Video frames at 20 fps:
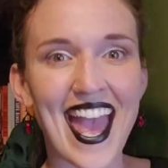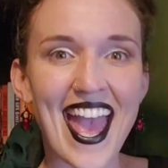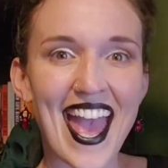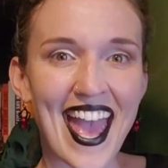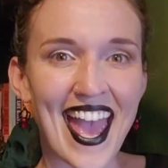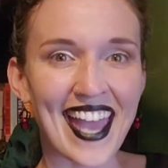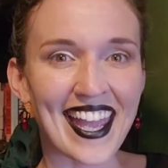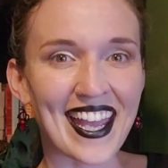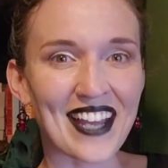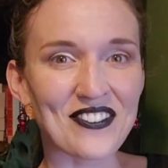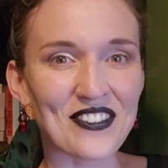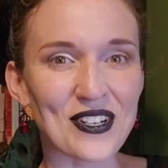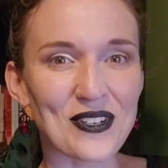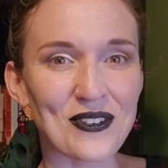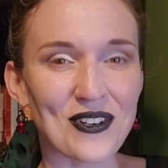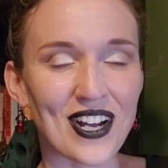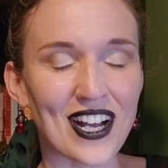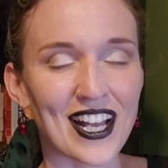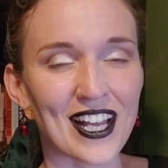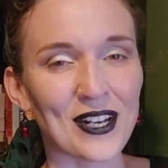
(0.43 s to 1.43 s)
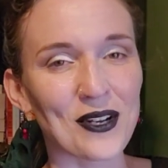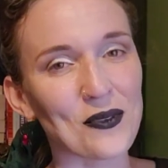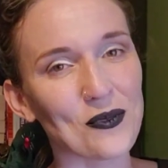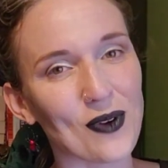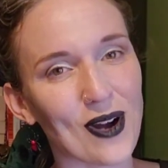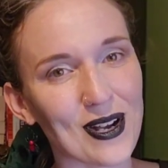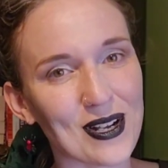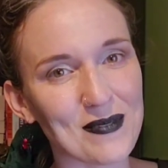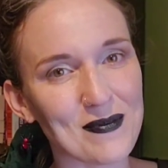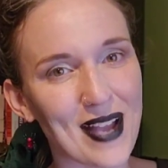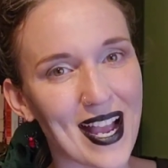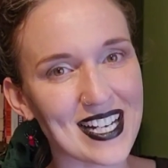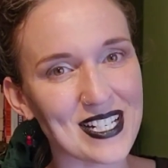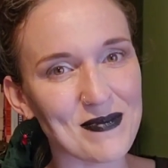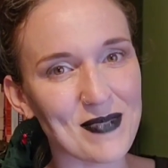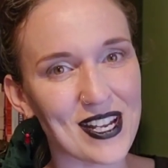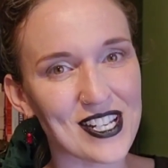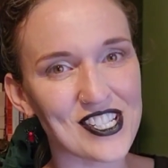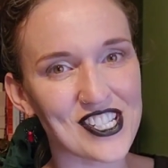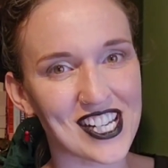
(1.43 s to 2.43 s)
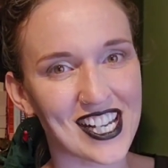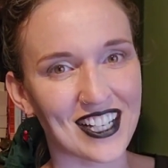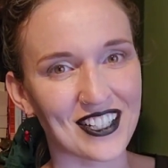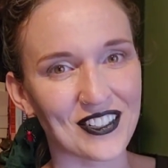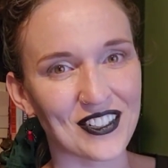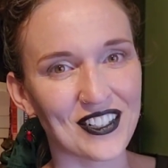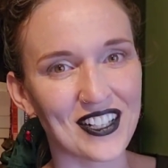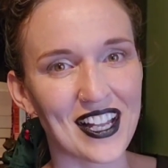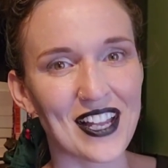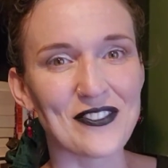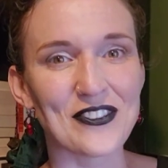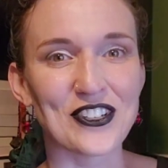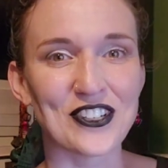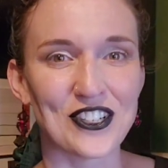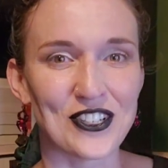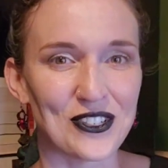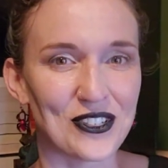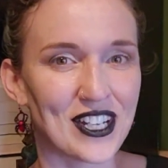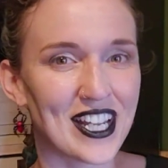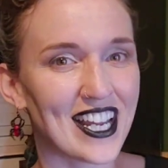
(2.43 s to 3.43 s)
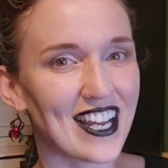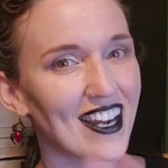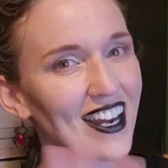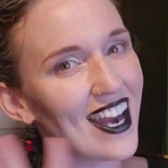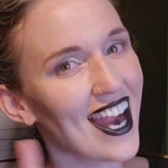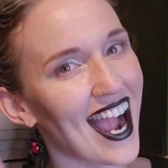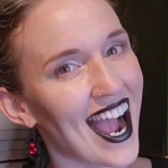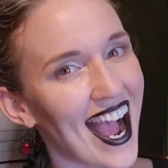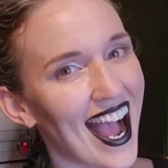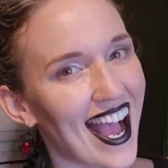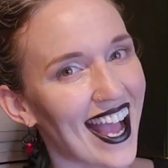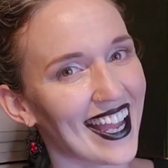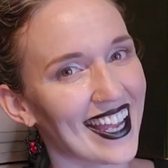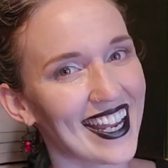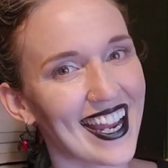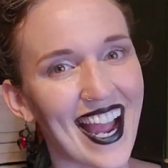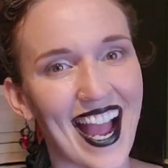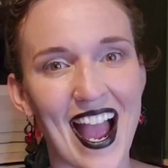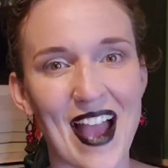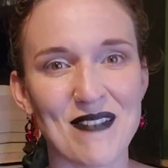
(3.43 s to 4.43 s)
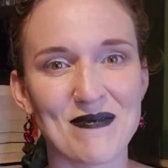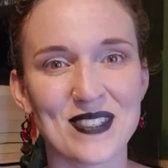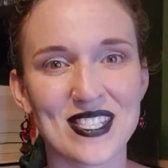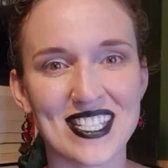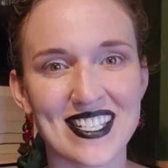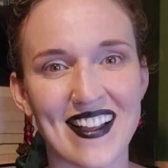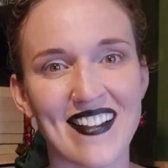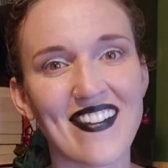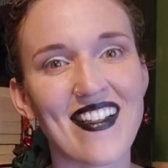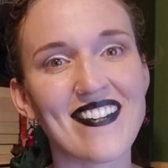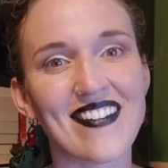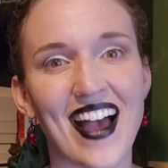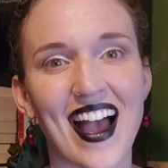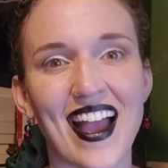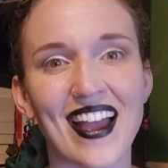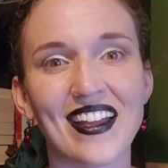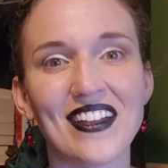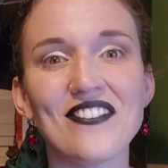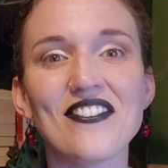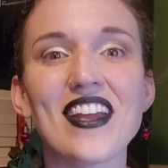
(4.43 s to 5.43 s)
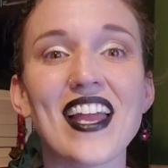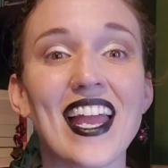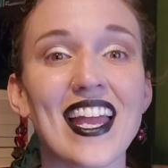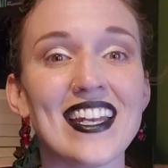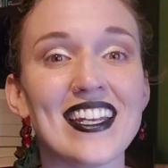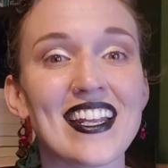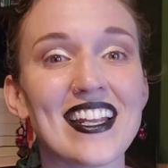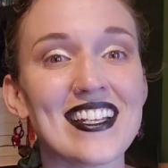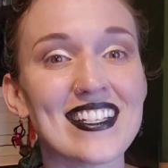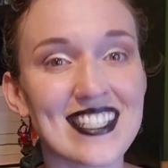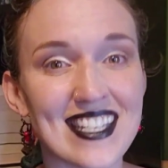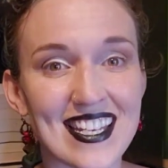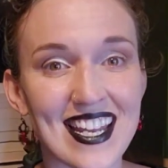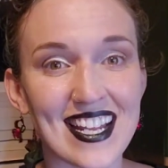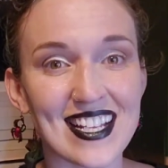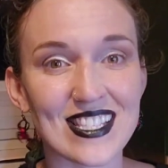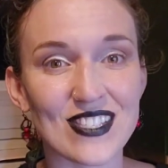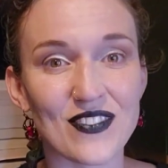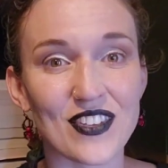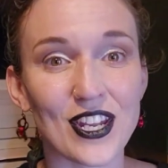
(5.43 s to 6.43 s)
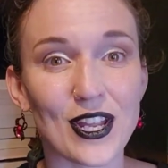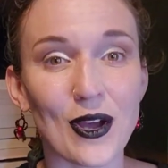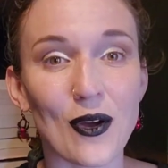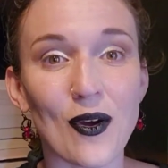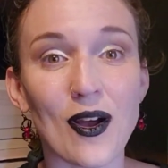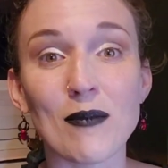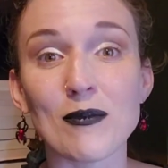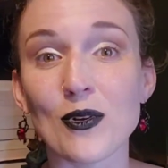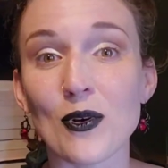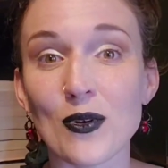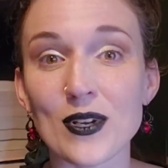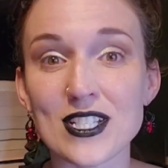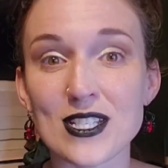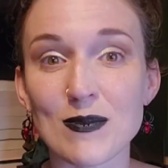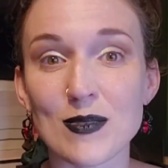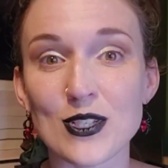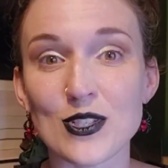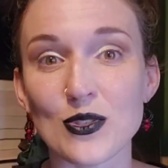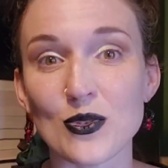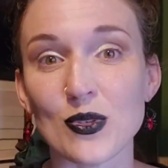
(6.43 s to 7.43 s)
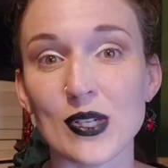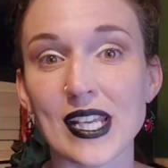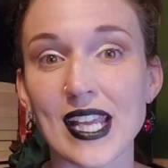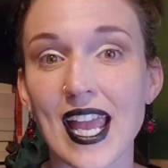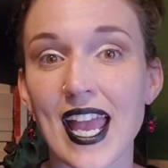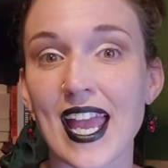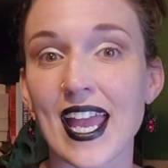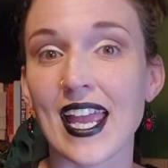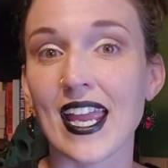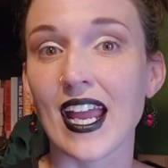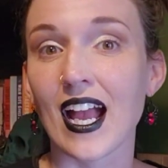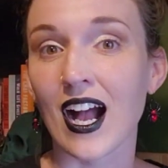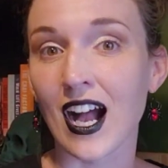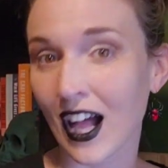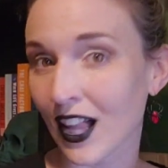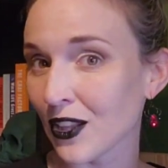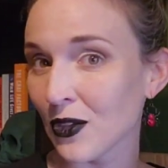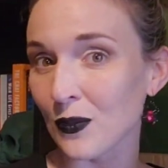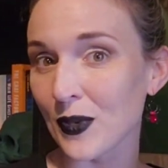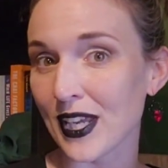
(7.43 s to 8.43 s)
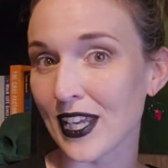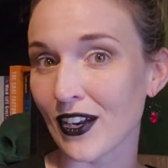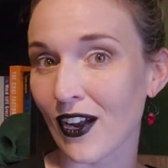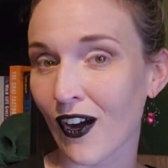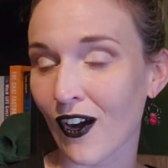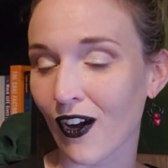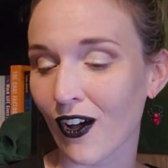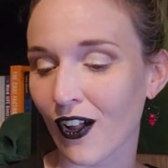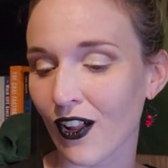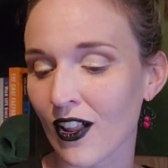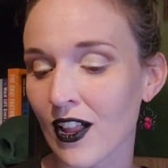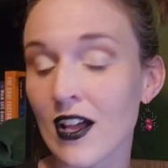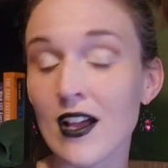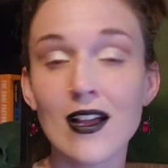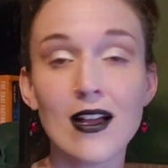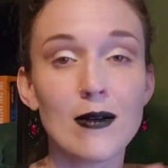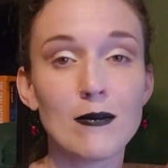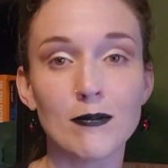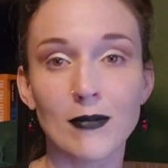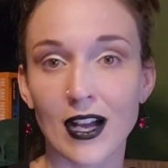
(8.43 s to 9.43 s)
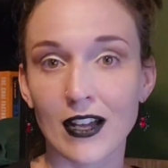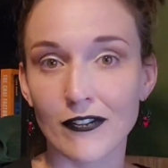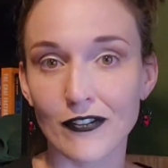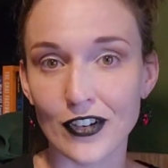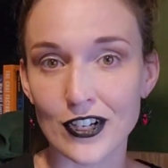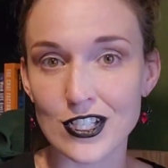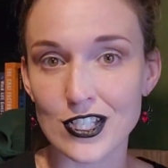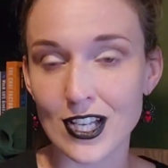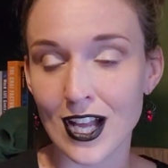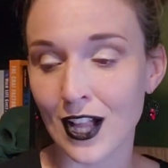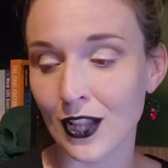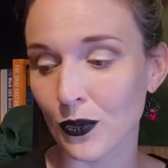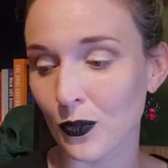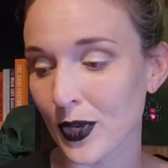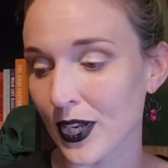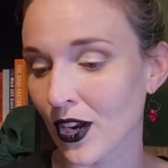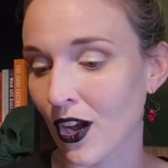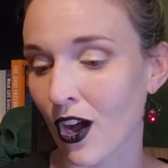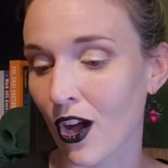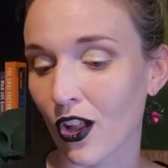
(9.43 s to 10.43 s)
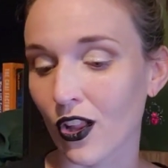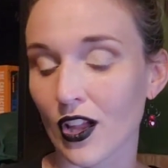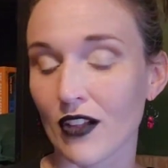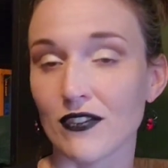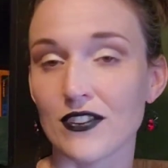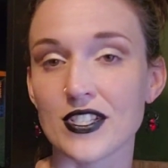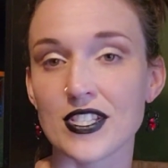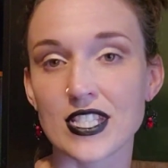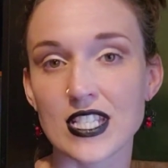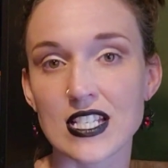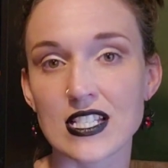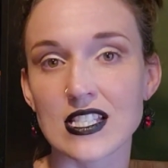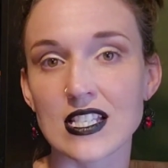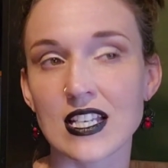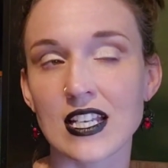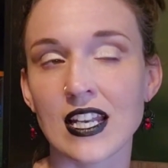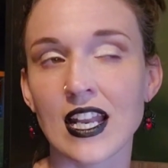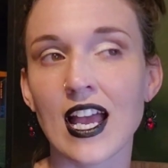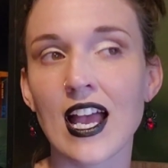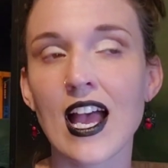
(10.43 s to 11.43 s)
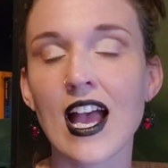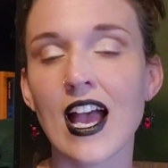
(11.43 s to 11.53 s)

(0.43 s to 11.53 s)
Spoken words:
Hey everyone, welcome back to my channel. If you're new here, hi, I'm Stella Live, and in today's video I'm going to be doing a Halloween haul, my first Halloween haul of the season.